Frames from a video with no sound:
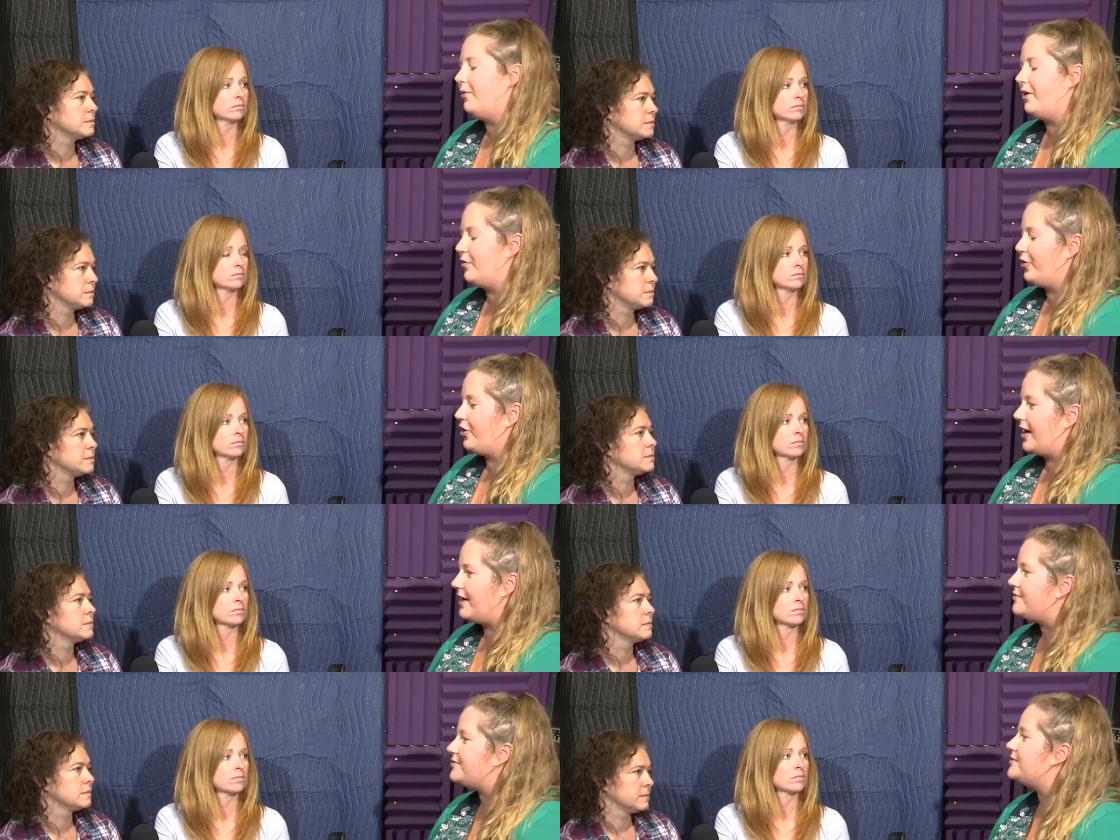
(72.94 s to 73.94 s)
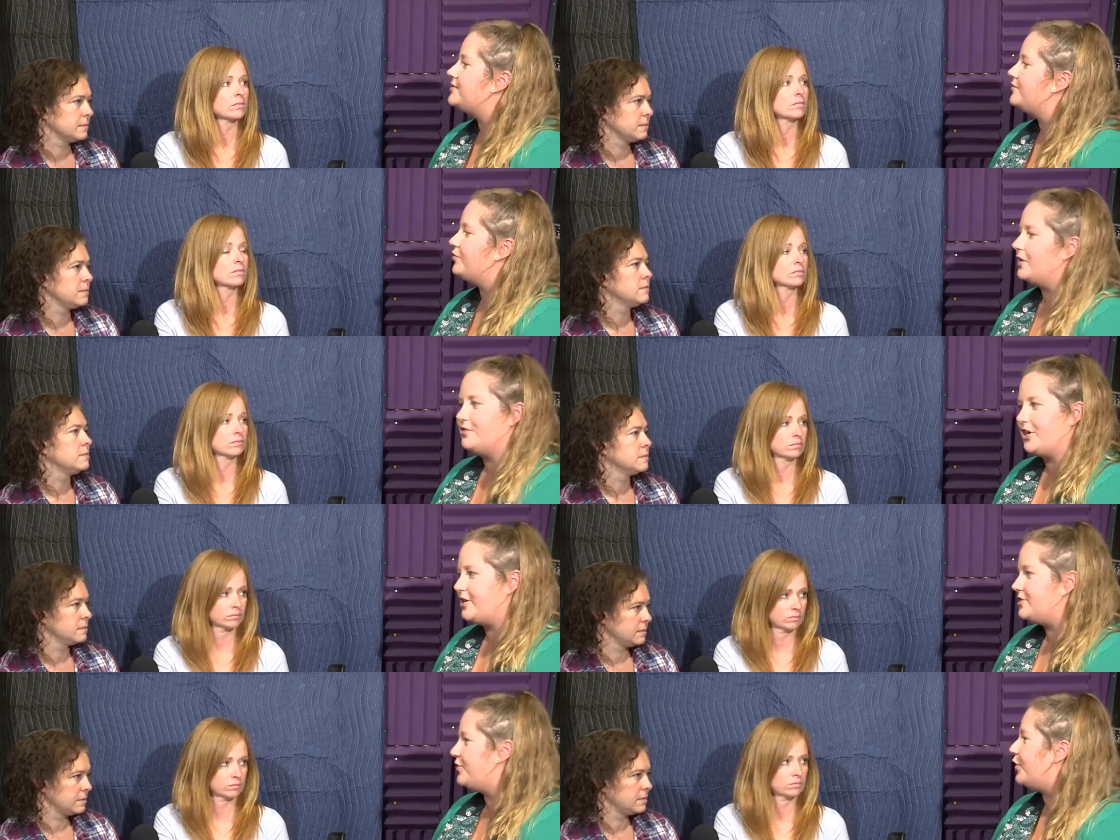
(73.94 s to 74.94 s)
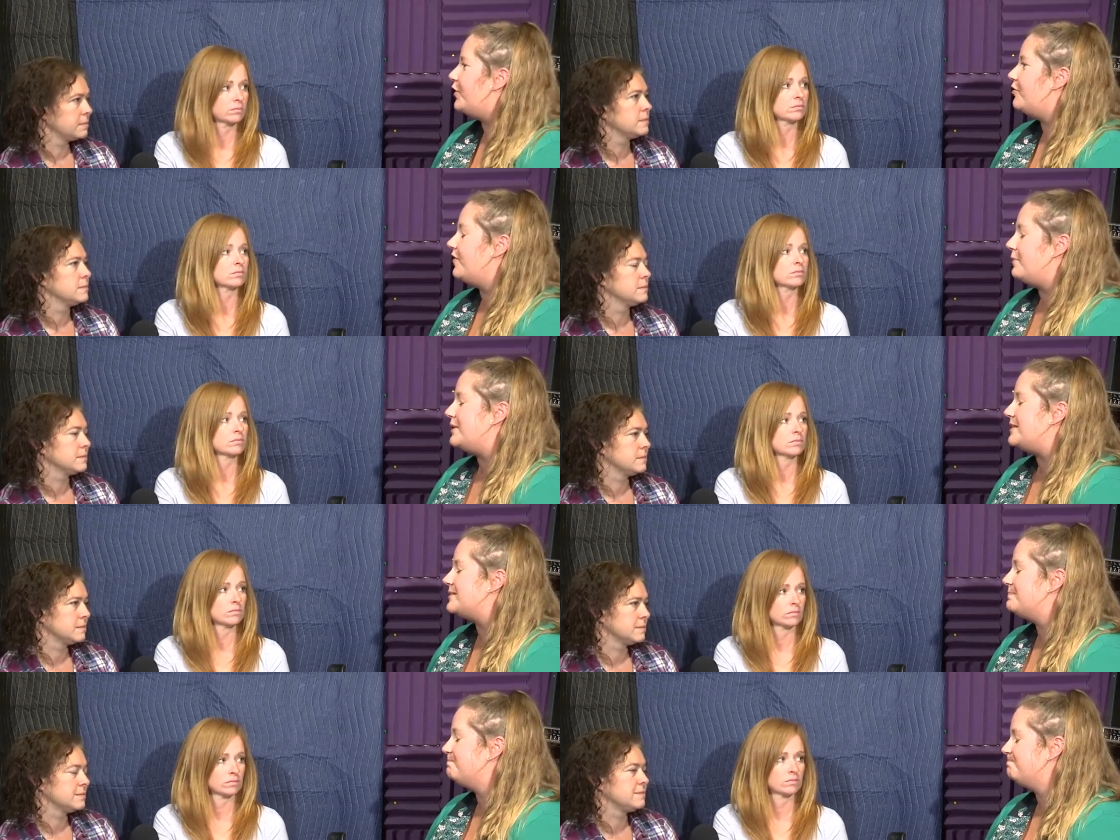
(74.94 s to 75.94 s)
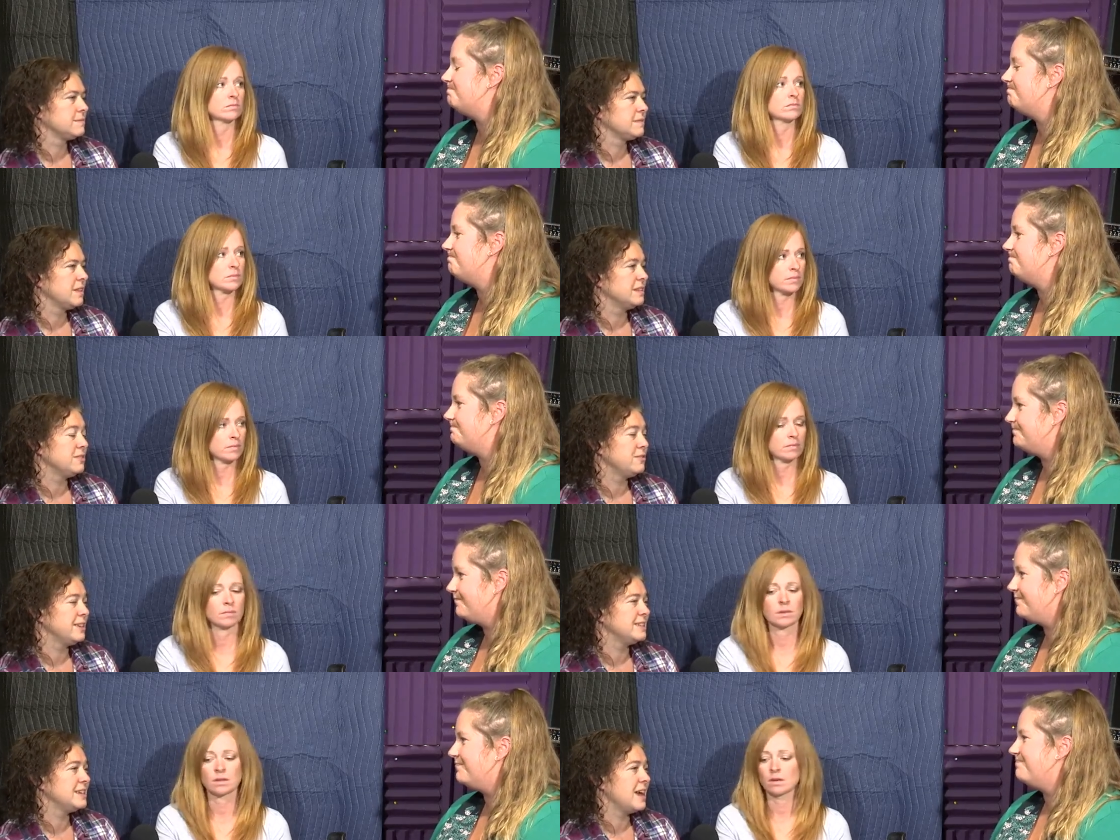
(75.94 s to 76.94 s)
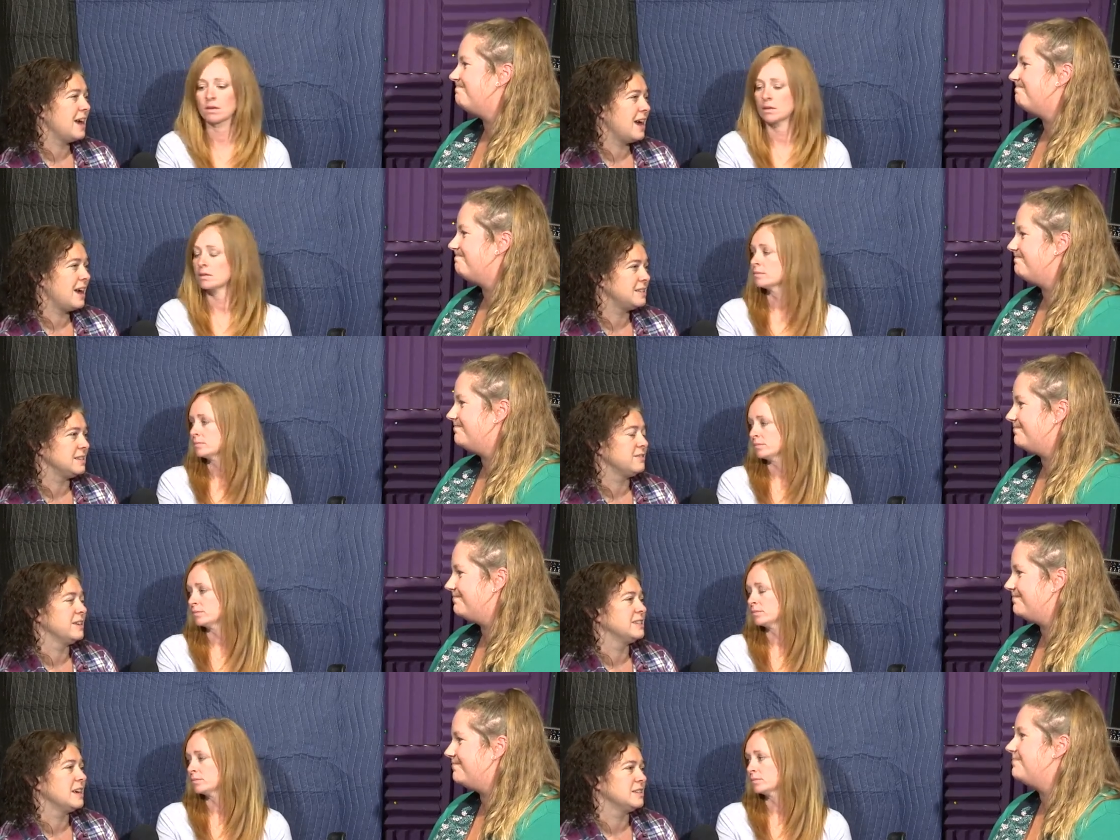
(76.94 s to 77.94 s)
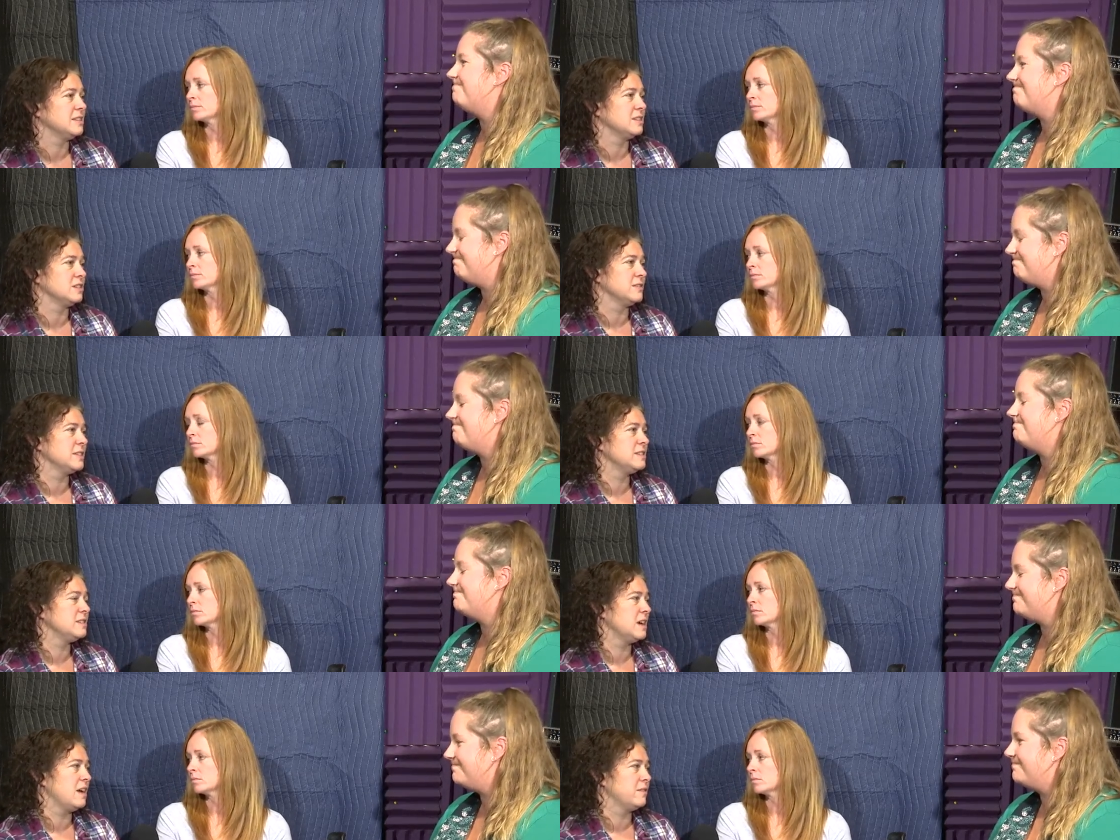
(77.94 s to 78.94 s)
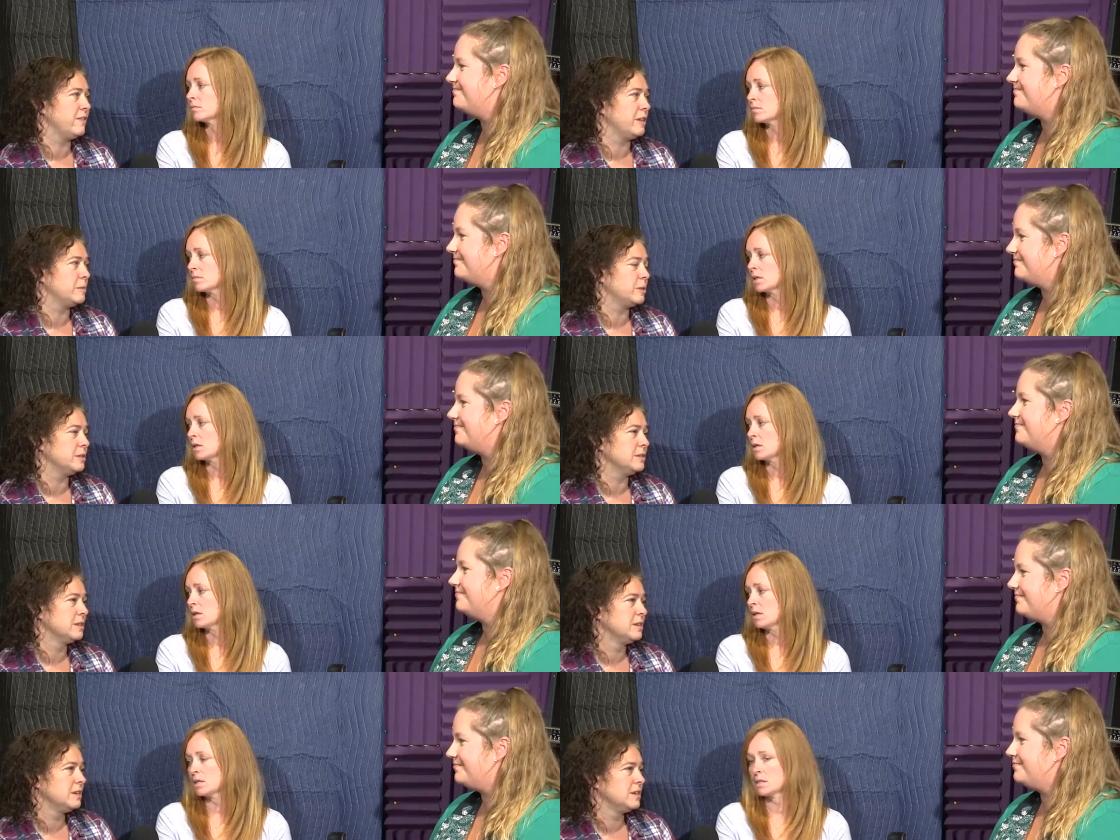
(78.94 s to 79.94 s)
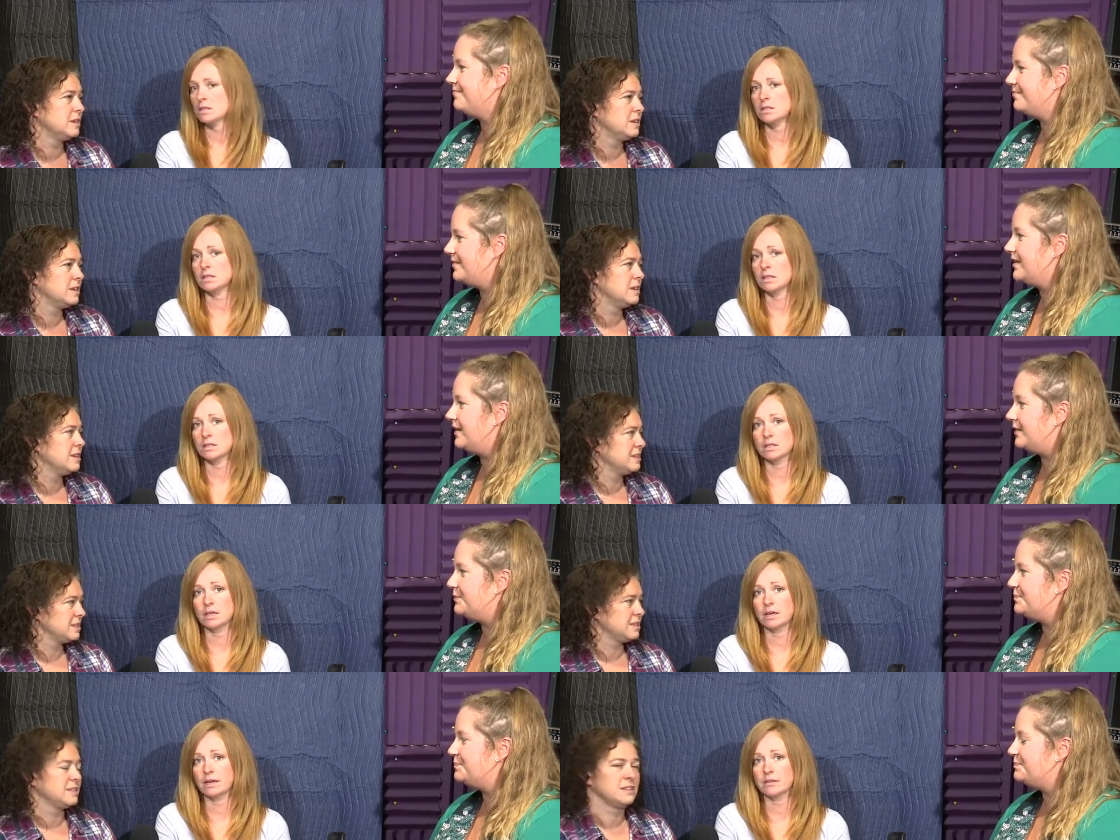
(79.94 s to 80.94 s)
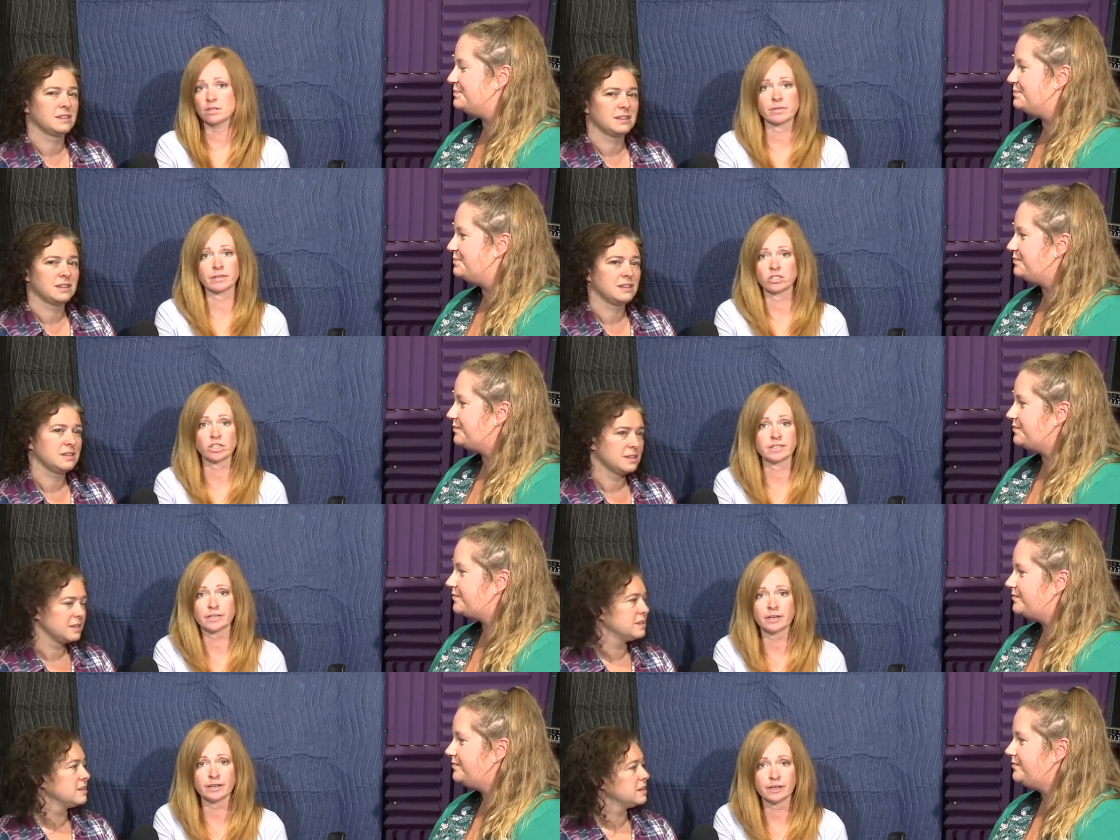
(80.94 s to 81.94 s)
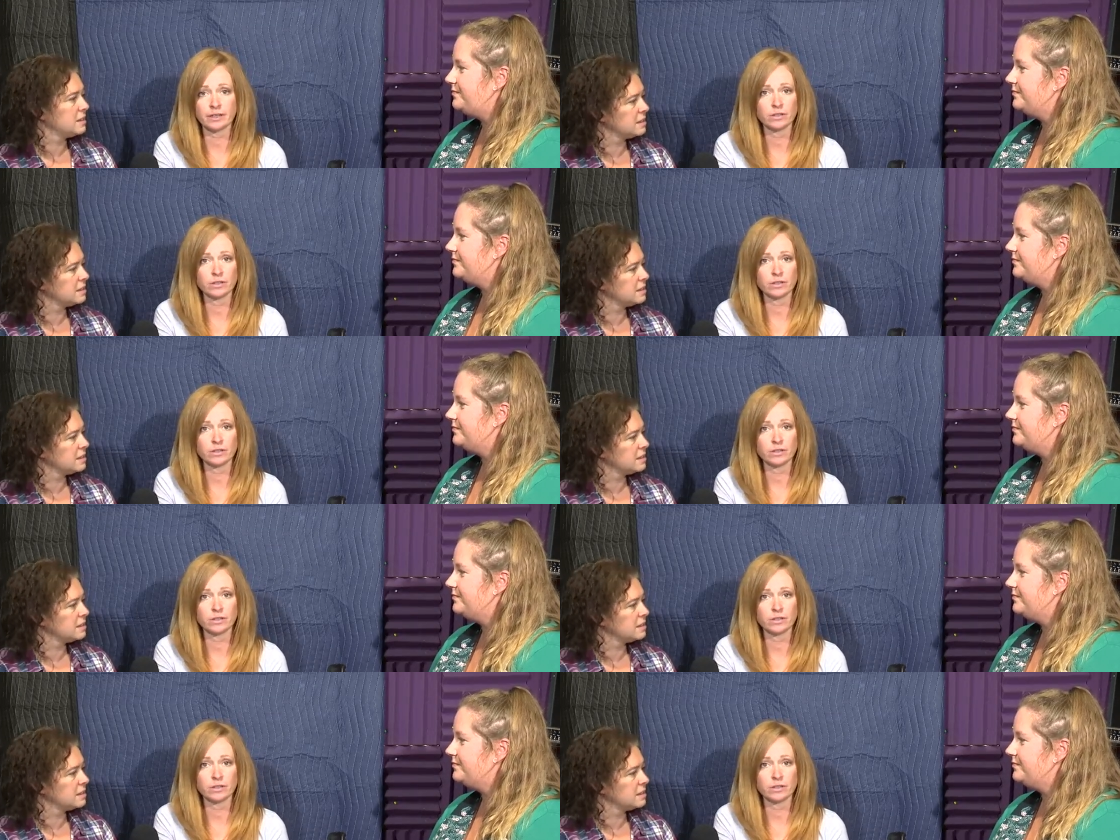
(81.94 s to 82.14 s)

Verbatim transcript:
Speaker 1: and white photographs, free of charge for families.
Speaker 2: That's a fantastic, fantastic service to have available.
Speaker 3: It is. It's uh, something that Jason and I